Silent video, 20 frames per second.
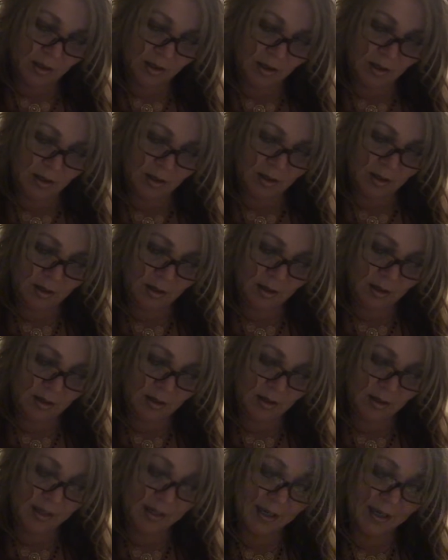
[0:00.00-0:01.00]

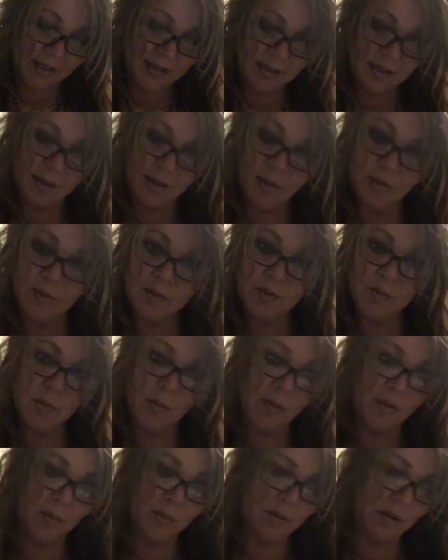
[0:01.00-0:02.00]
And like I said, I always
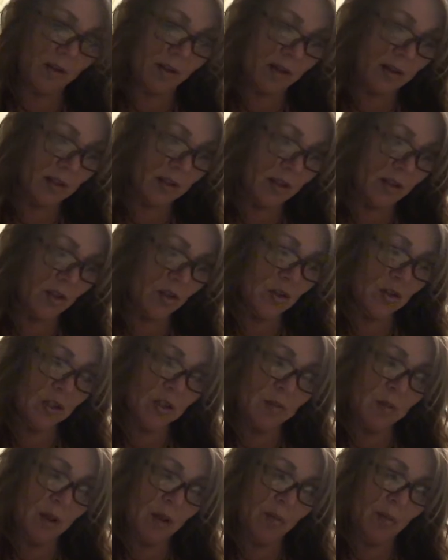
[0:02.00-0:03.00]
woke up to that delicious
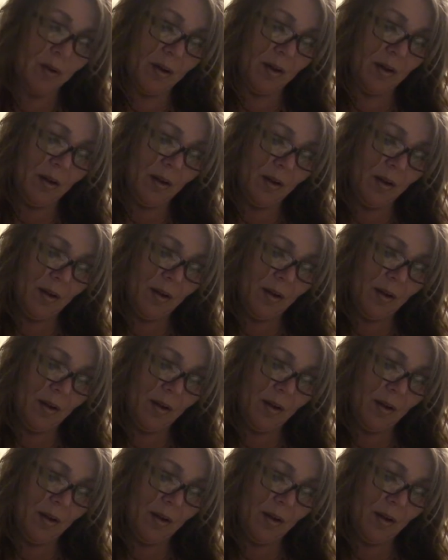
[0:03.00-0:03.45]
smell. But